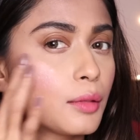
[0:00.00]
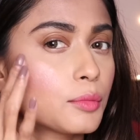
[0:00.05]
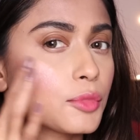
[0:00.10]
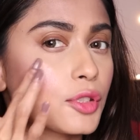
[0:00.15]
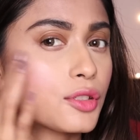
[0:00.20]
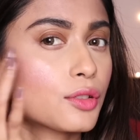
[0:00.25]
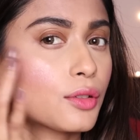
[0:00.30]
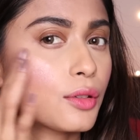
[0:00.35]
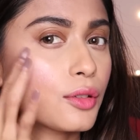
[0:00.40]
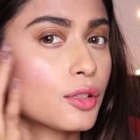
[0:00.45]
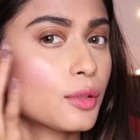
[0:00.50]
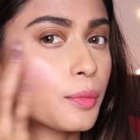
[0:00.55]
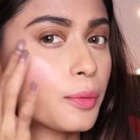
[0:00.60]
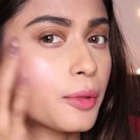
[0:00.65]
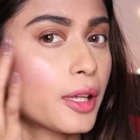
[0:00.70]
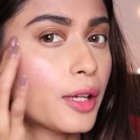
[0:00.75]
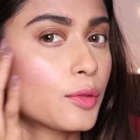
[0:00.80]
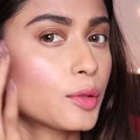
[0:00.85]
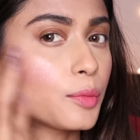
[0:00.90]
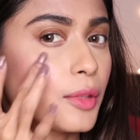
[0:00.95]
I'm just going to
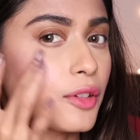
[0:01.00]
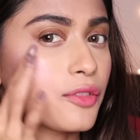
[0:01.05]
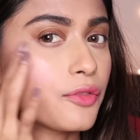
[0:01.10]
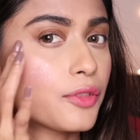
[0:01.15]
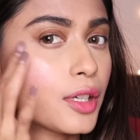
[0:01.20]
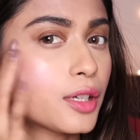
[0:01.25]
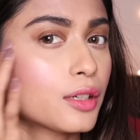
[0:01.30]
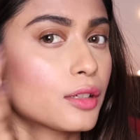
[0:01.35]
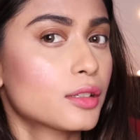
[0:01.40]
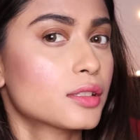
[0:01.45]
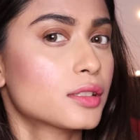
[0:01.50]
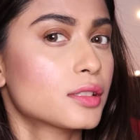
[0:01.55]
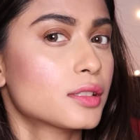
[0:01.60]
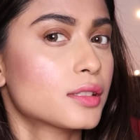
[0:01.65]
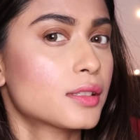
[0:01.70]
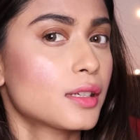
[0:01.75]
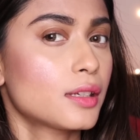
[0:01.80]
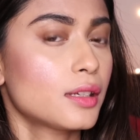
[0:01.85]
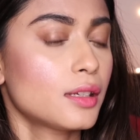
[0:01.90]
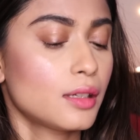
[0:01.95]
apply with my fingers
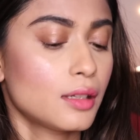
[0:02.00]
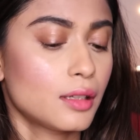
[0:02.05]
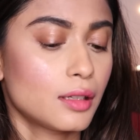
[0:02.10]
and see.